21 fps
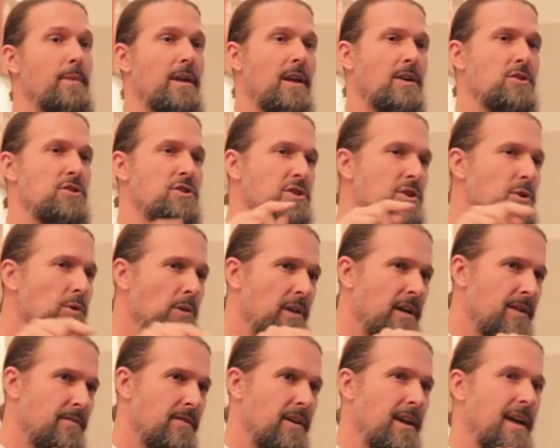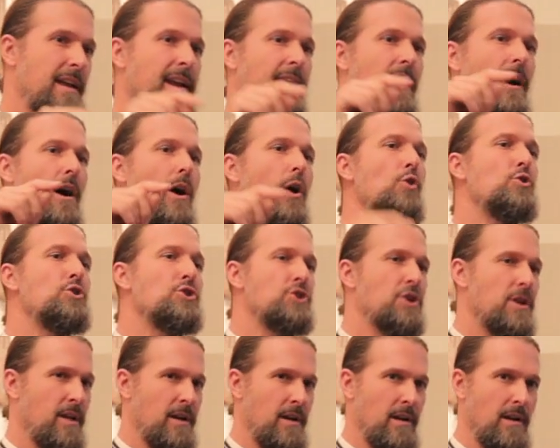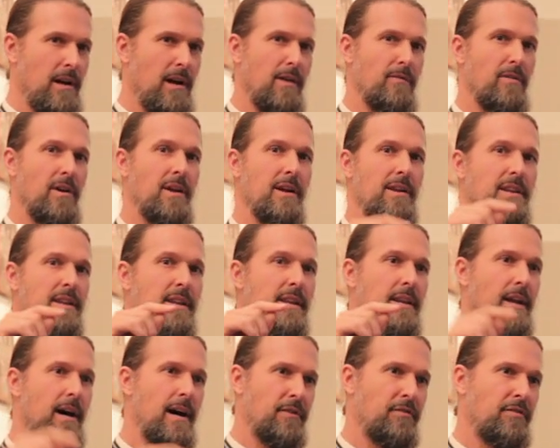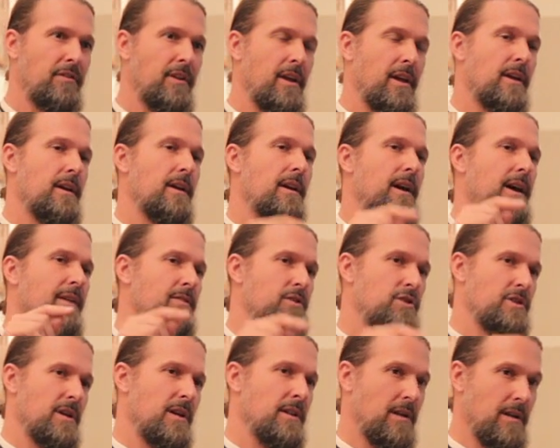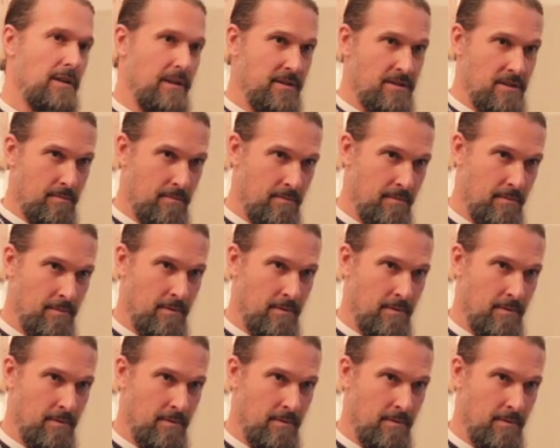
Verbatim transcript: because you live in an ocean of Gnostic evangelicalism.